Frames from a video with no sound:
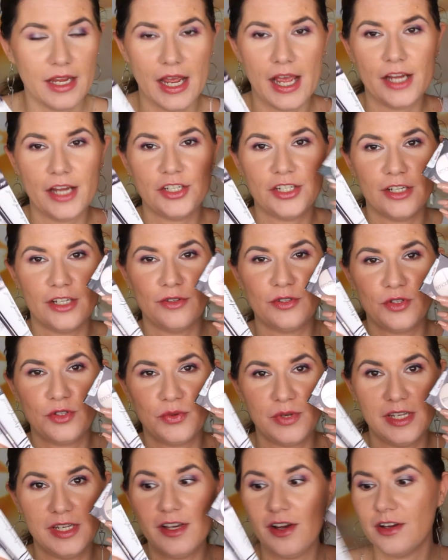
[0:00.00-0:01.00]
eyeshadow
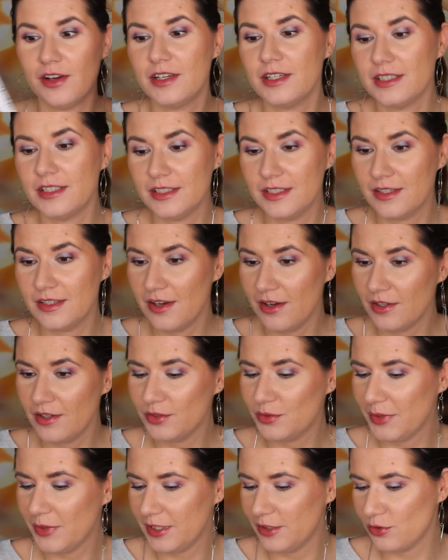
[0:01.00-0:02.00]
trio.
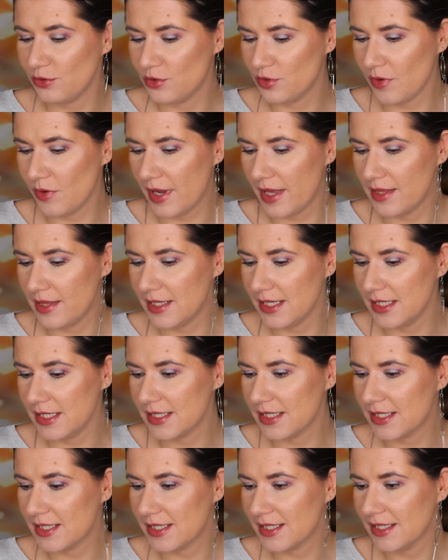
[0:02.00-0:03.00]
Can't wait to try
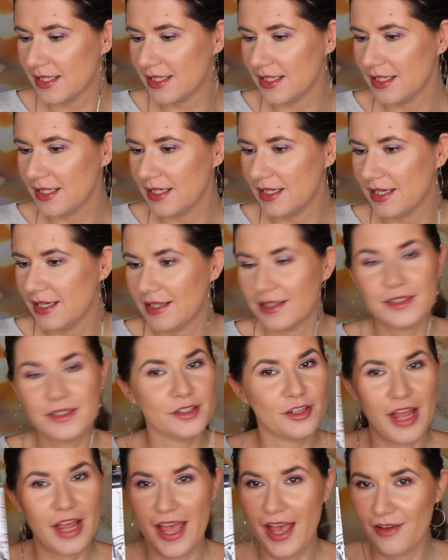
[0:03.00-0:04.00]
this.
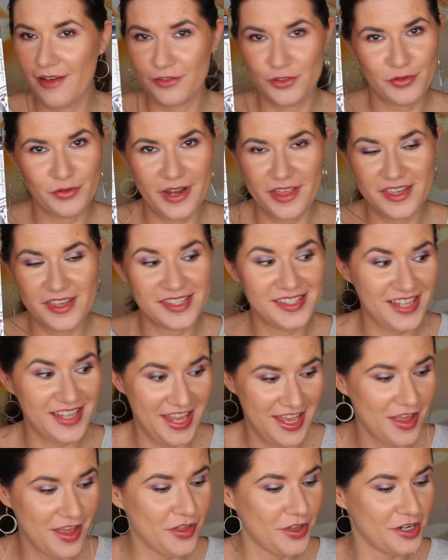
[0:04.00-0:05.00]
Haven't tried this
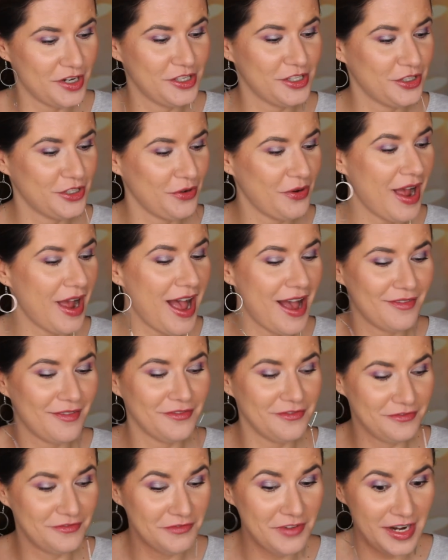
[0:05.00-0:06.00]
either, so
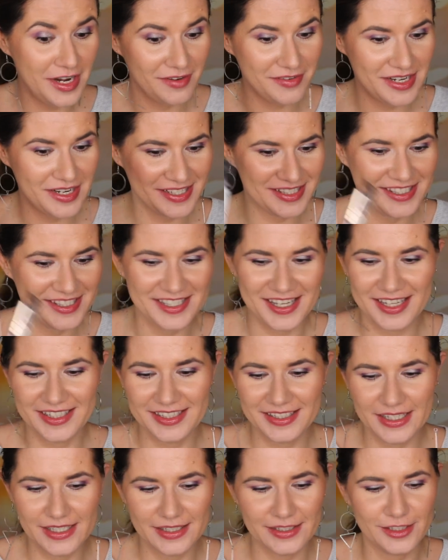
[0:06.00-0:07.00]
I'm very
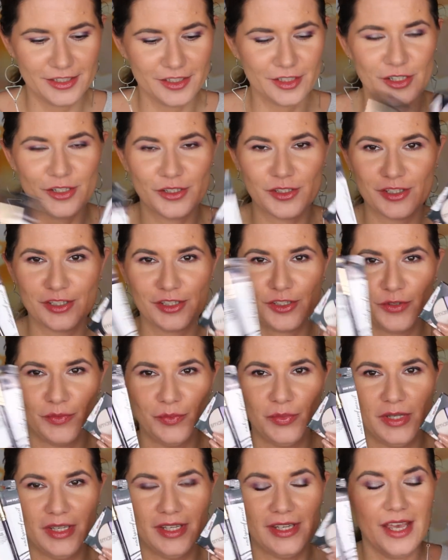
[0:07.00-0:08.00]
excited, and it looks to
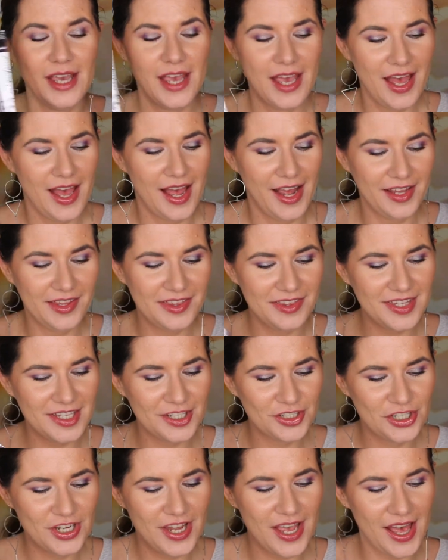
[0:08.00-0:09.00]
be, I
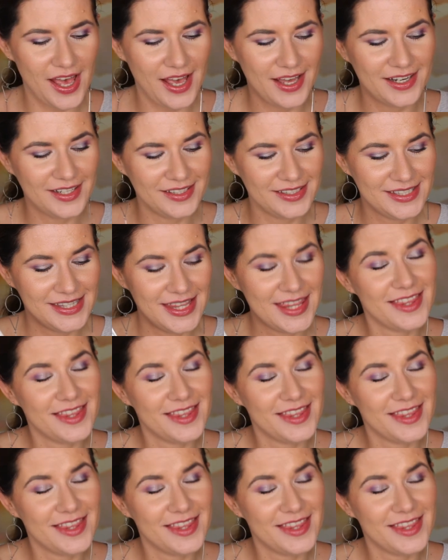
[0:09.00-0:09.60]
think she had a